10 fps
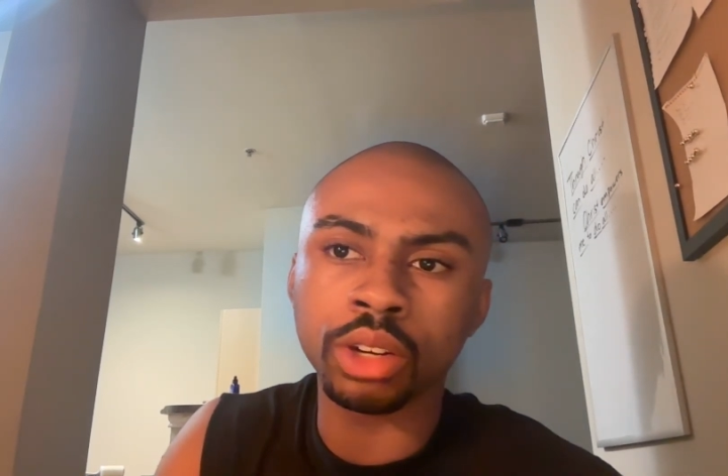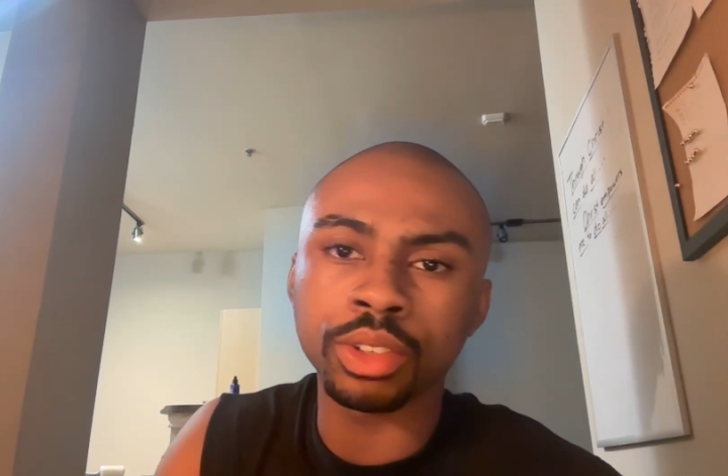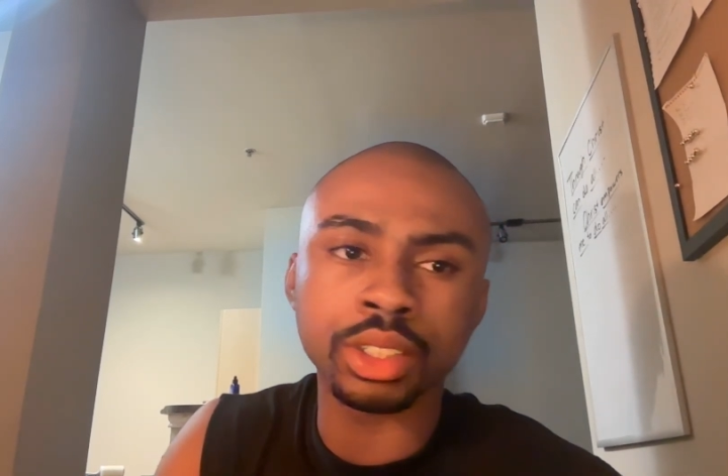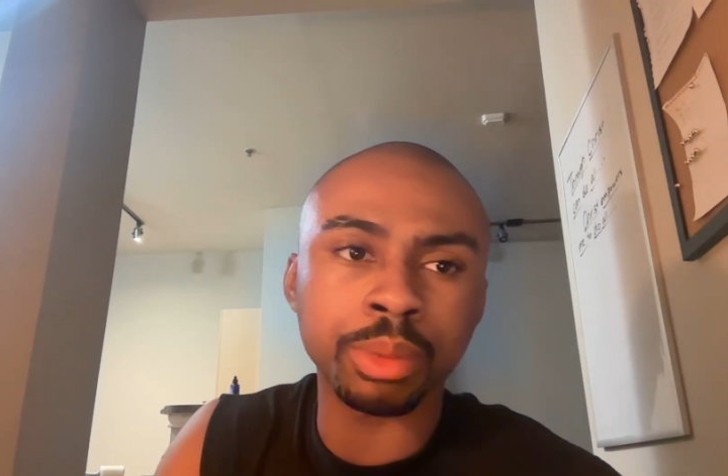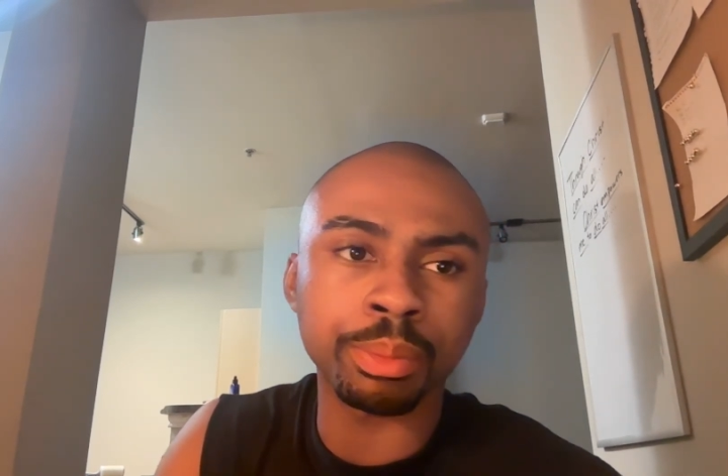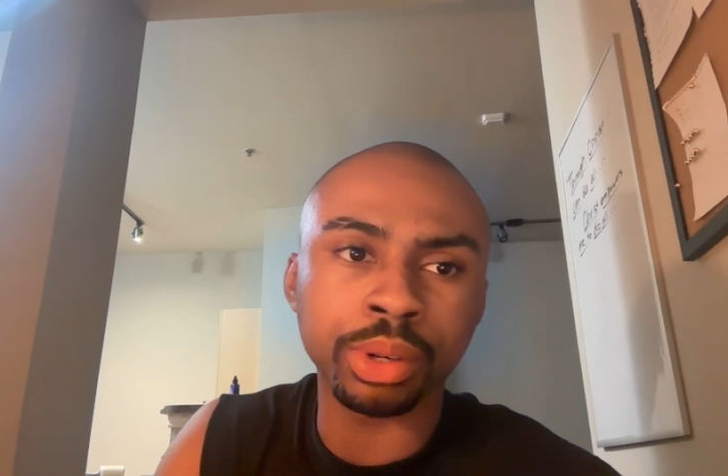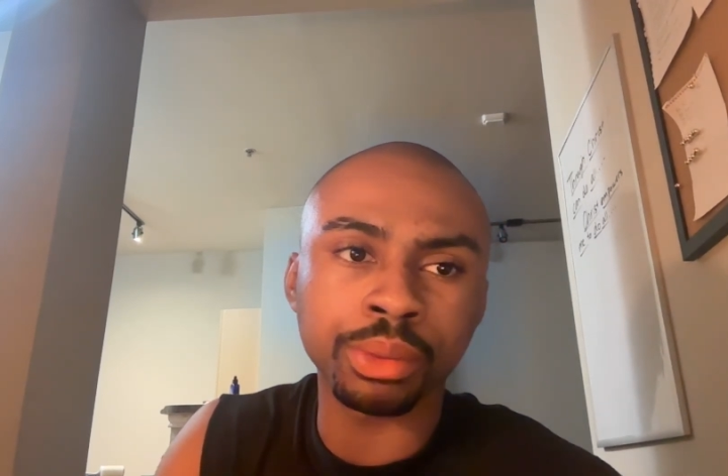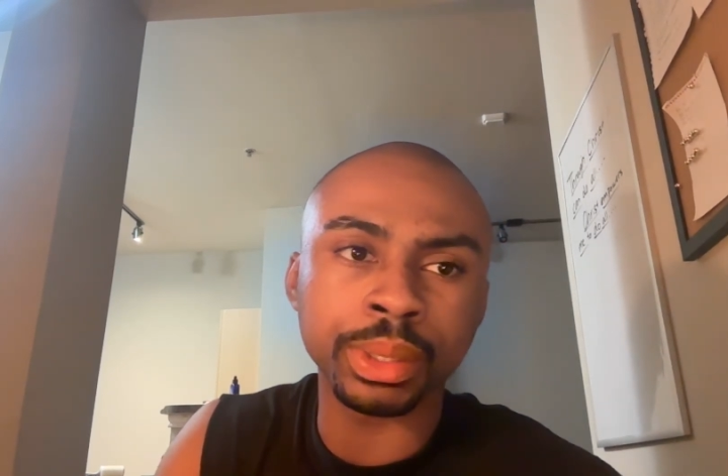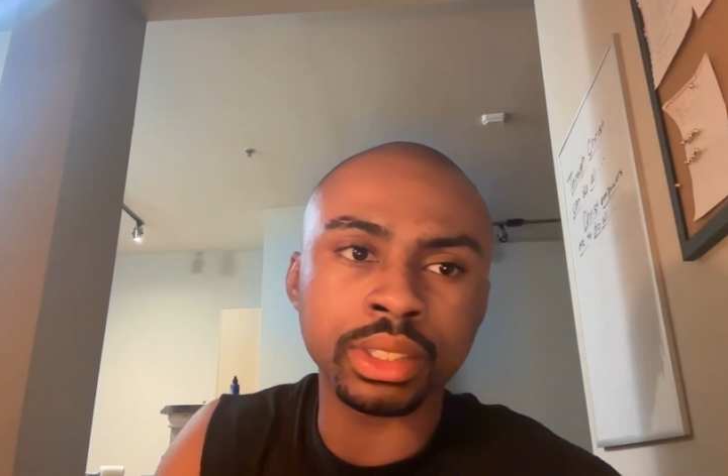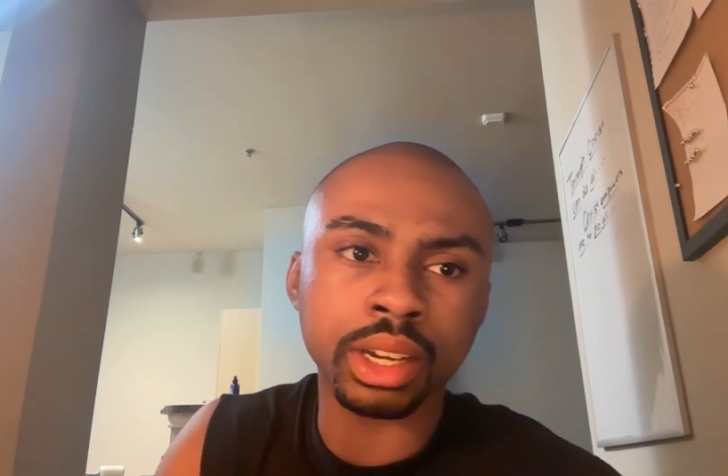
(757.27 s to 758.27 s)
over some
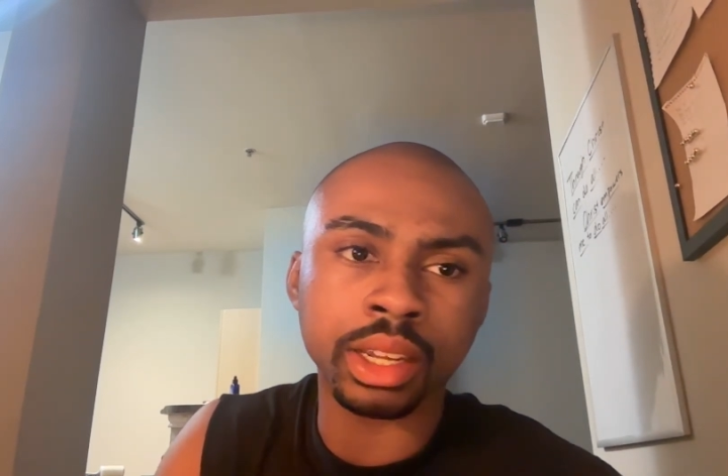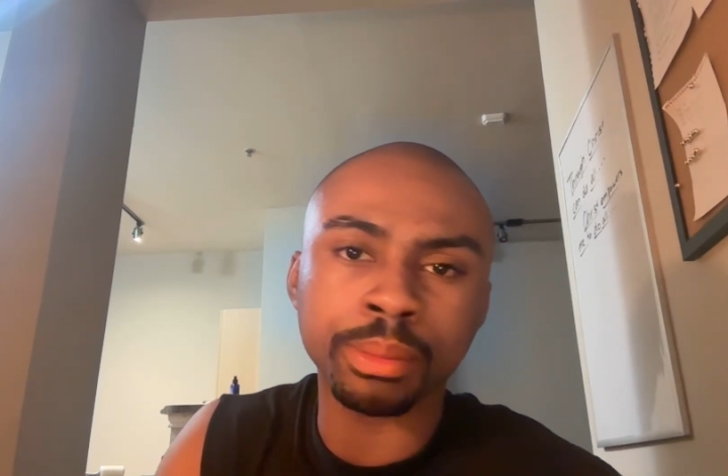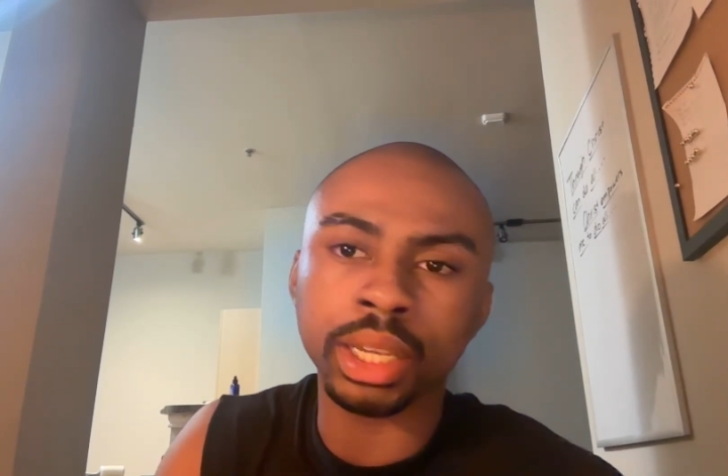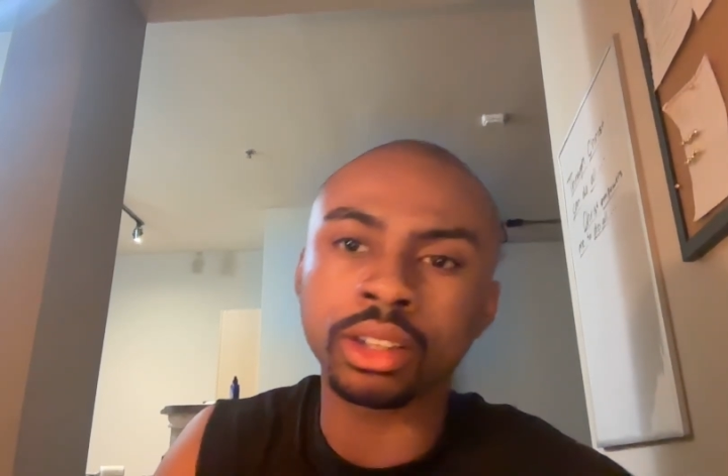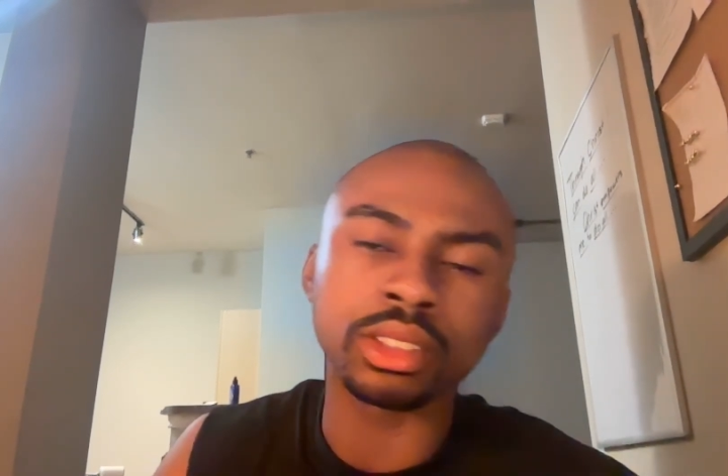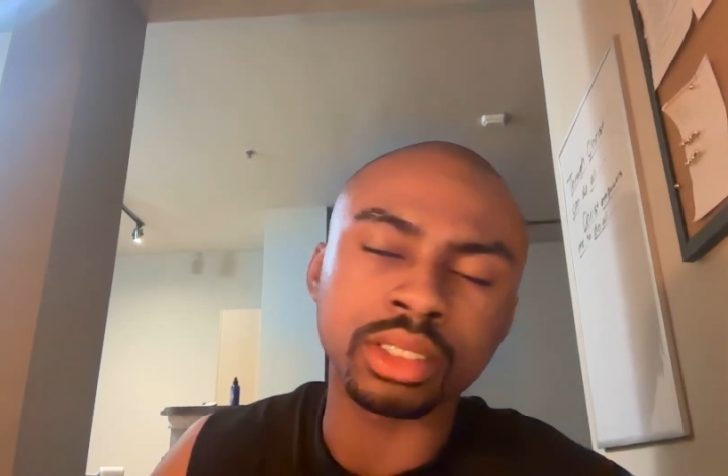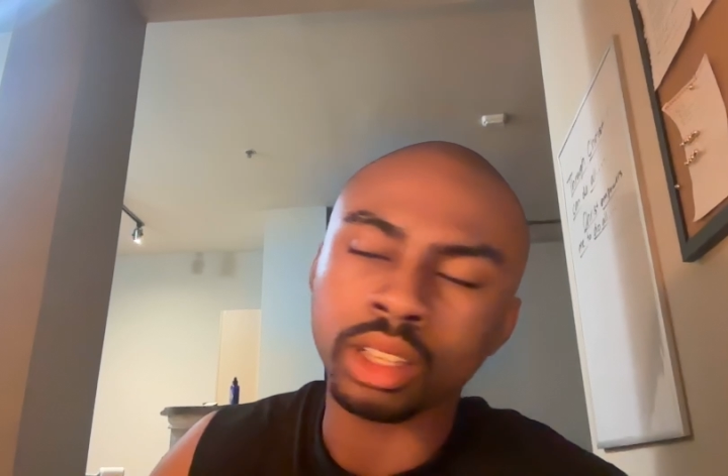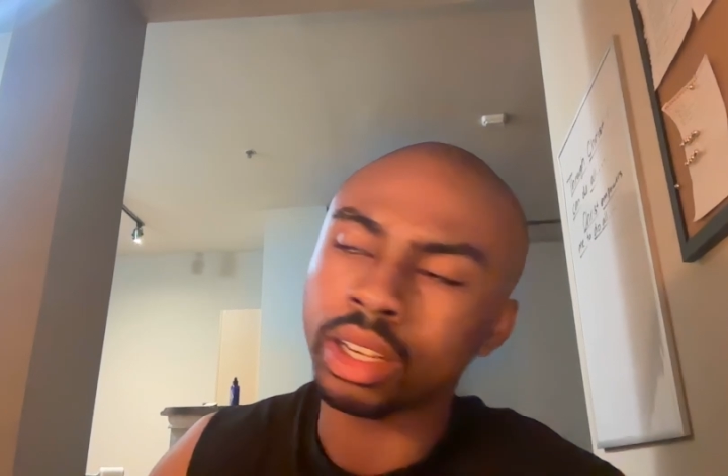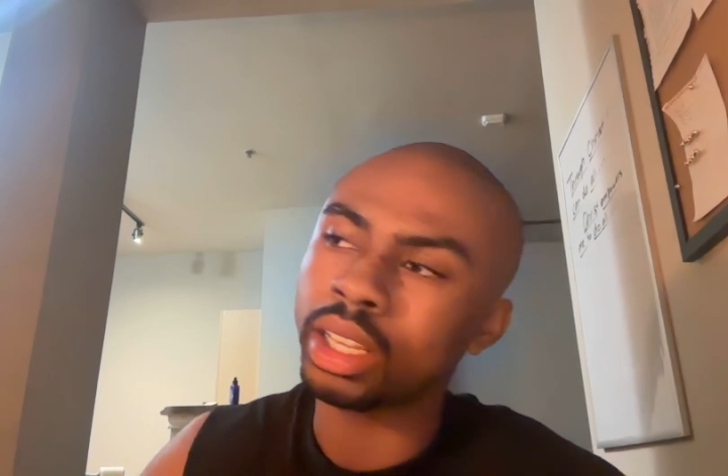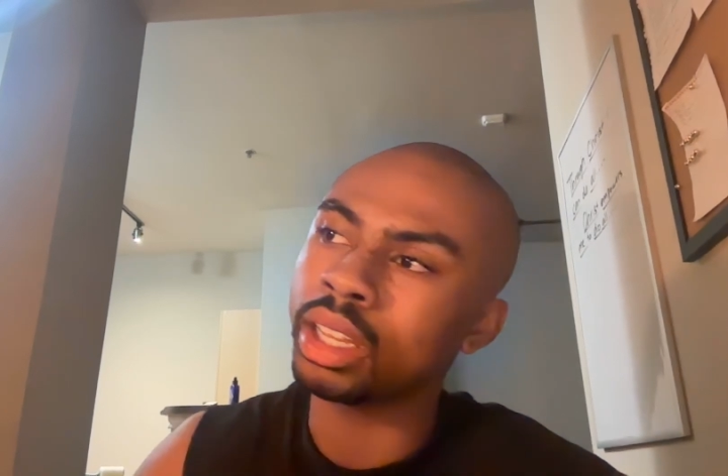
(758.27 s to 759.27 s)
improvements that I can make on
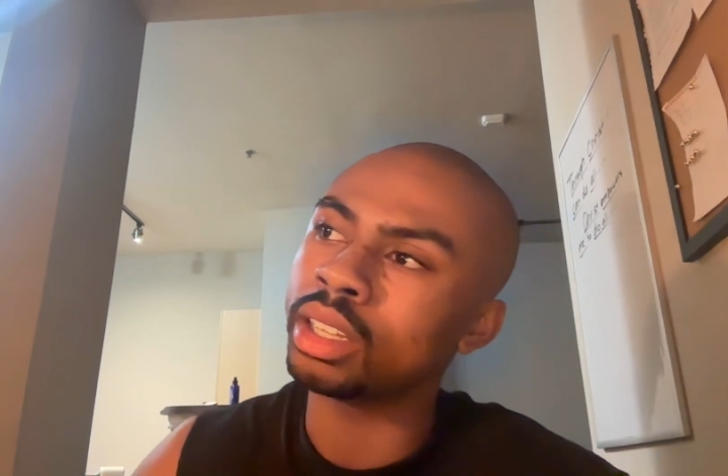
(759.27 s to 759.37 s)
Sunday